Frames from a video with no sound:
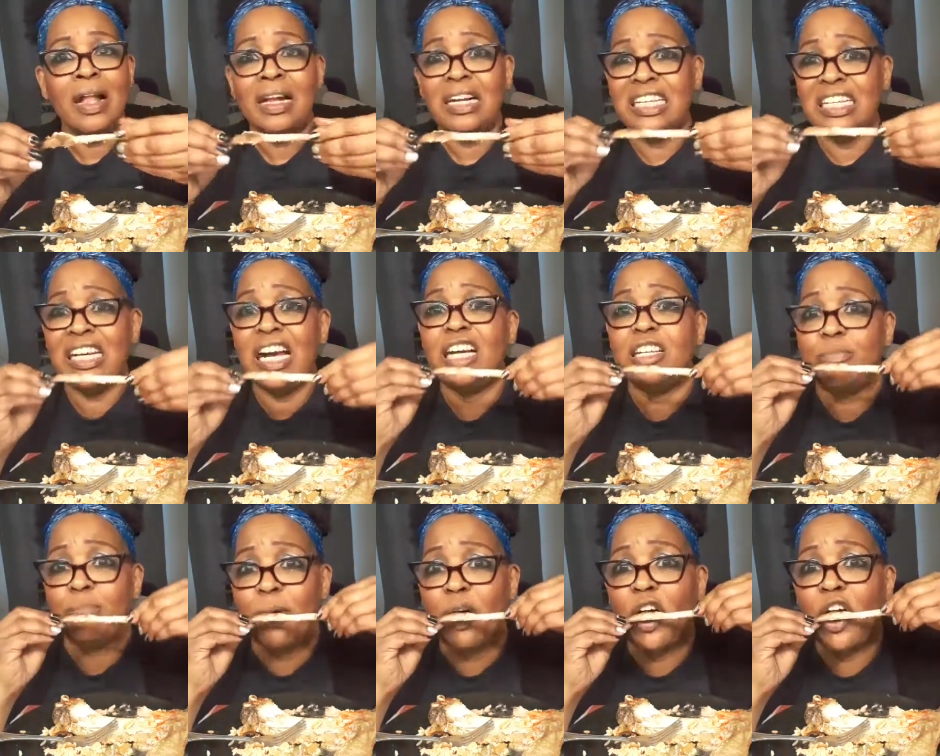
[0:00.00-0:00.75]
It
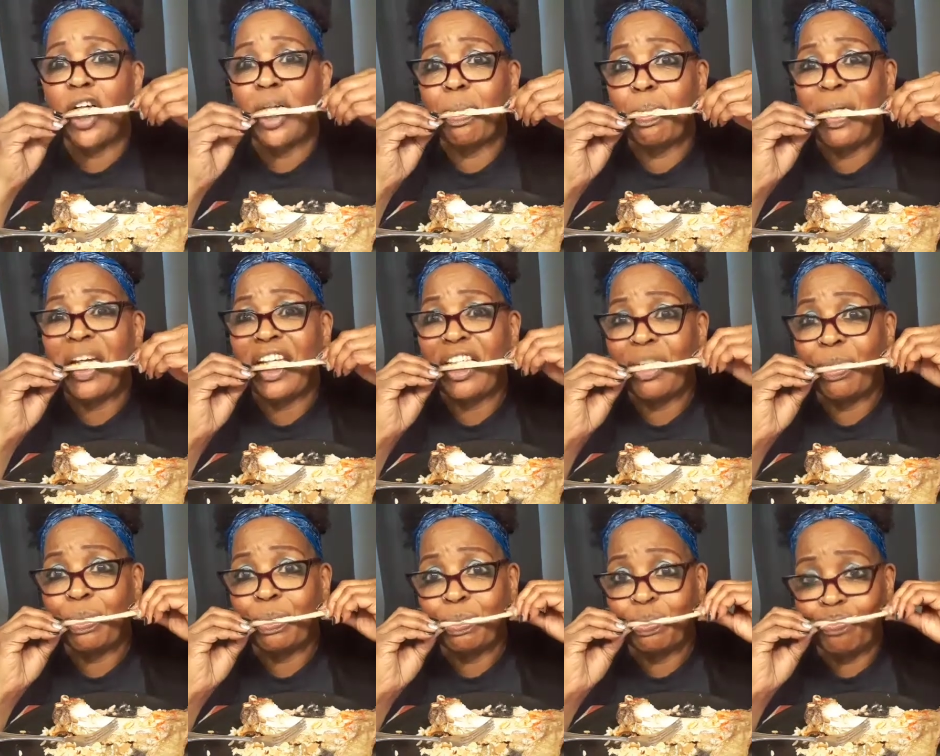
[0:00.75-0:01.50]
has burned me
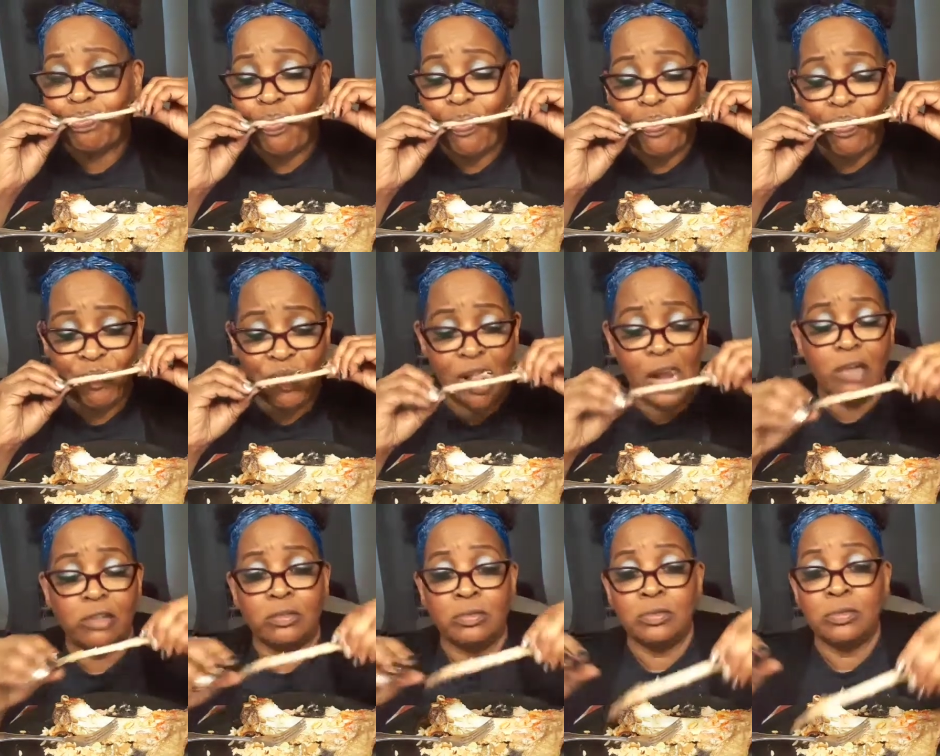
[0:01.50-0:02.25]

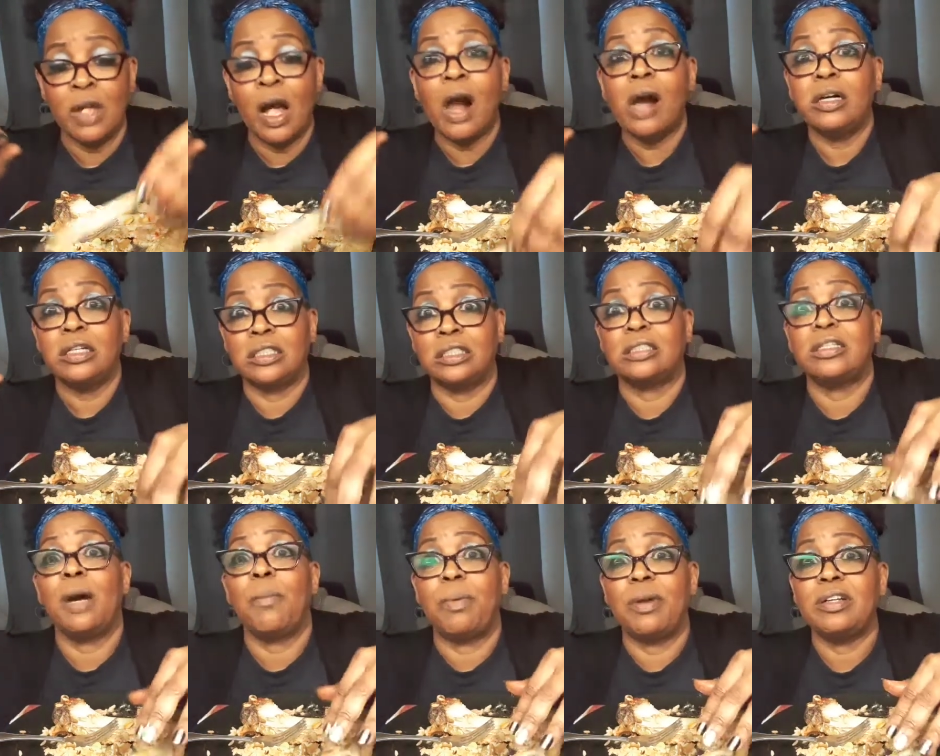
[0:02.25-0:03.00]
a
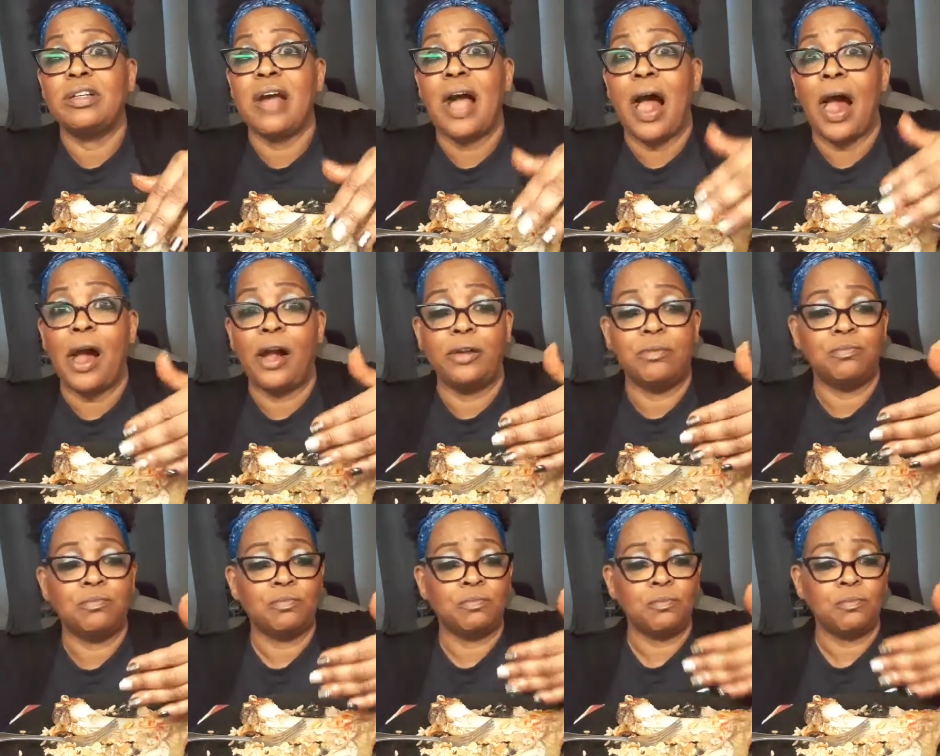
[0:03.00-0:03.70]
couple of times.